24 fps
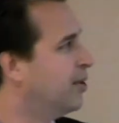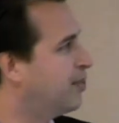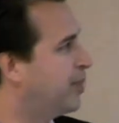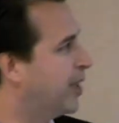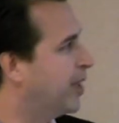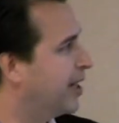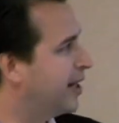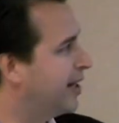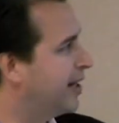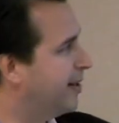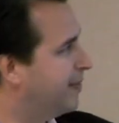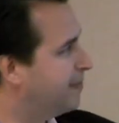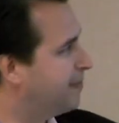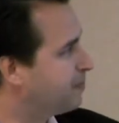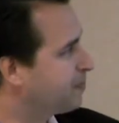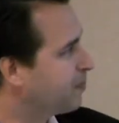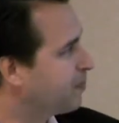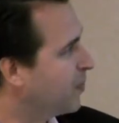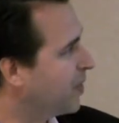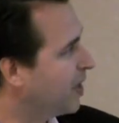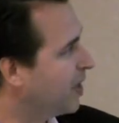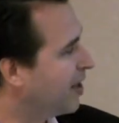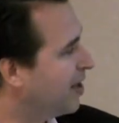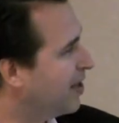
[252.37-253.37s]
But um,
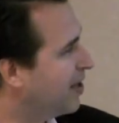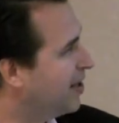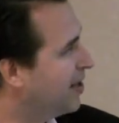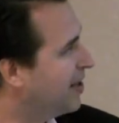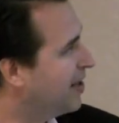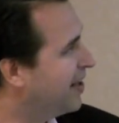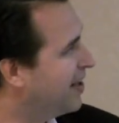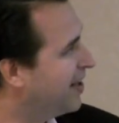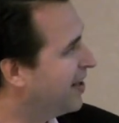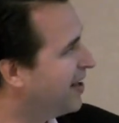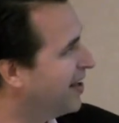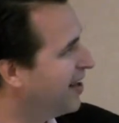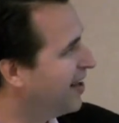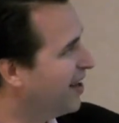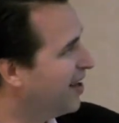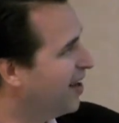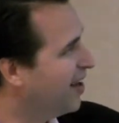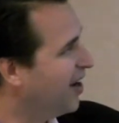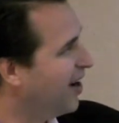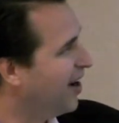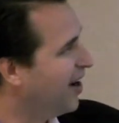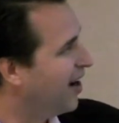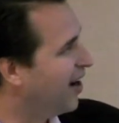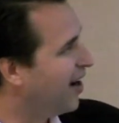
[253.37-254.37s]

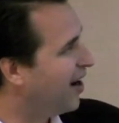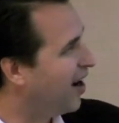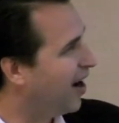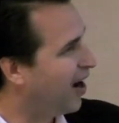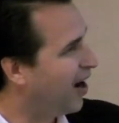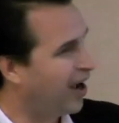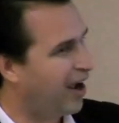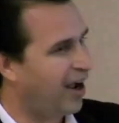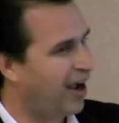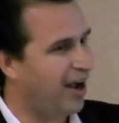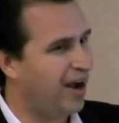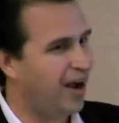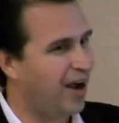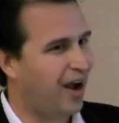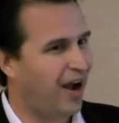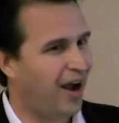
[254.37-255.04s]
uh,